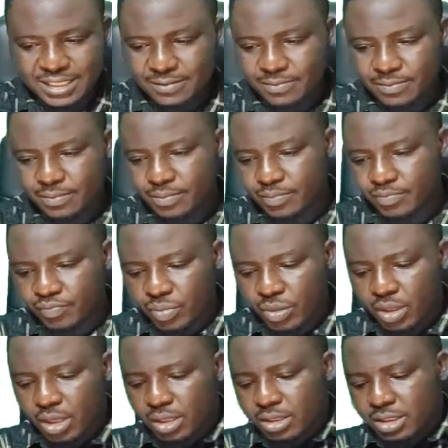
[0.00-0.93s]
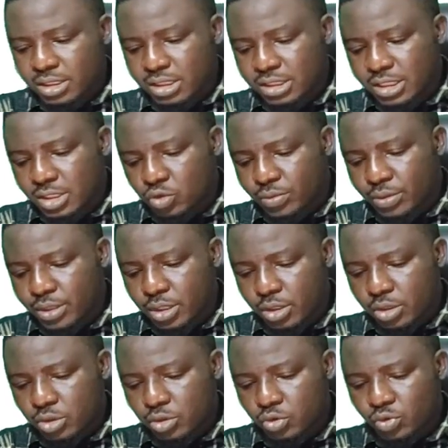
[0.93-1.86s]
80? This is said
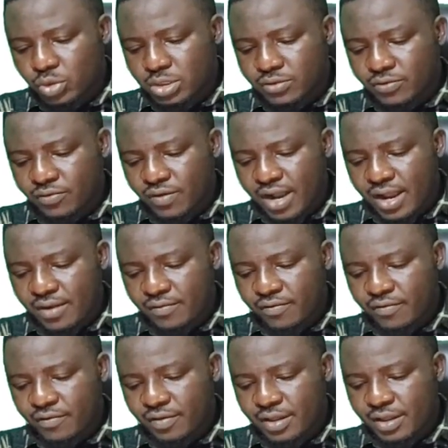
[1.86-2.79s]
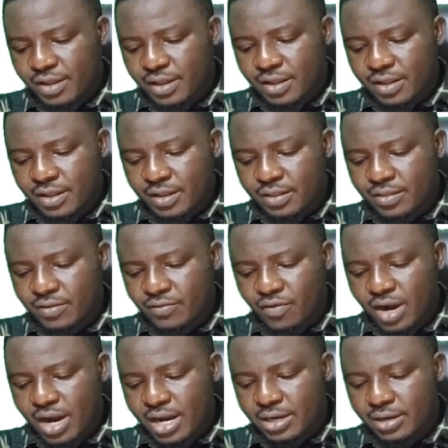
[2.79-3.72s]
to be 25
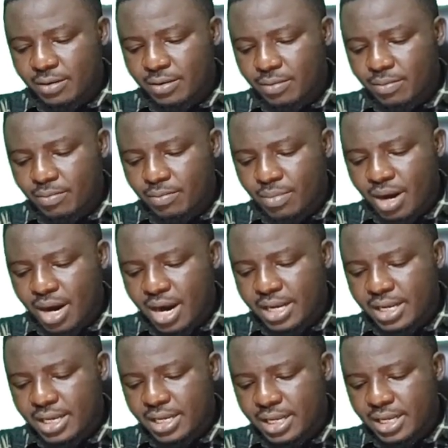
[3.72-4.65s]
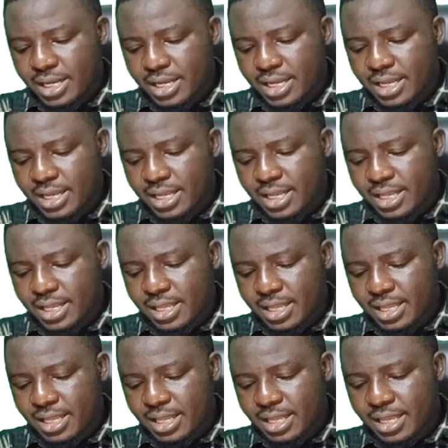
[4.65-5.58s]
divided by
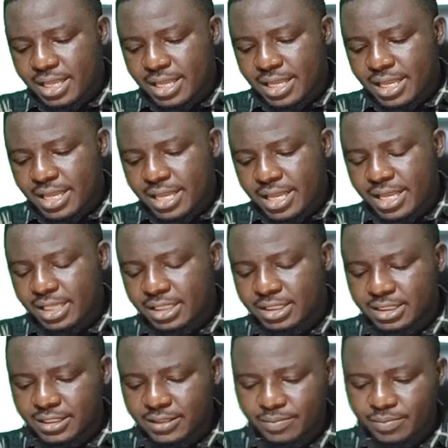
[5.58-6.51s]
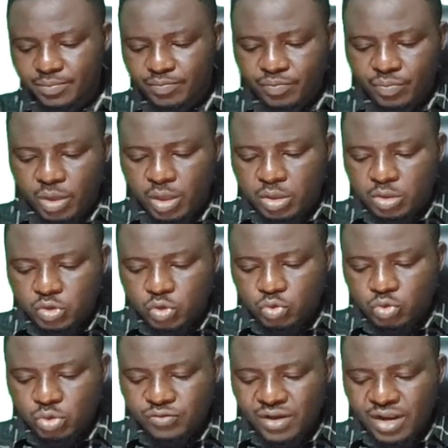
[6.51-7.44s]
80.
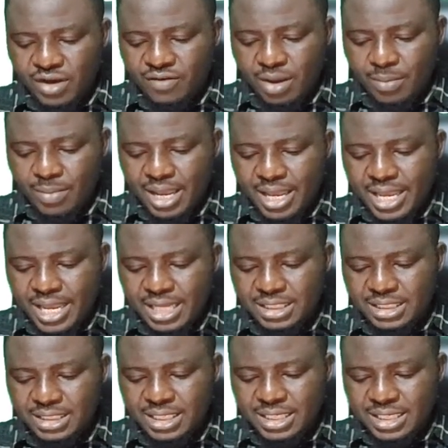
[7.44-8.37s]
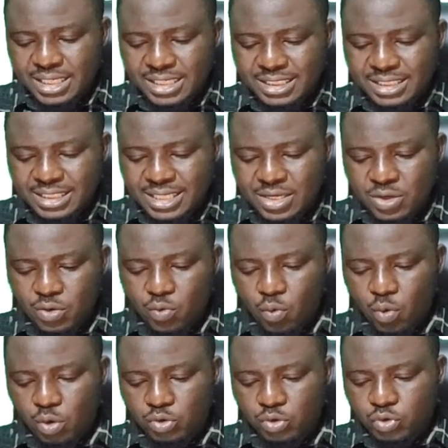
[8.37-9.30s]
So 25 divided by 80 is
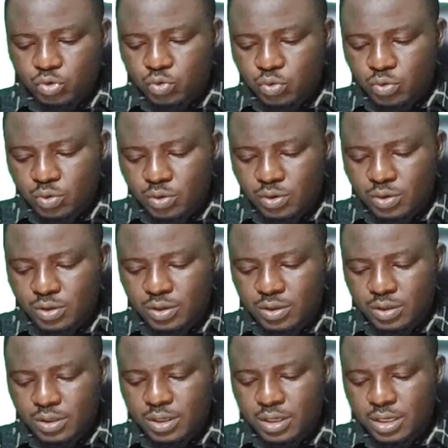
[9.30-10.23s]
equal to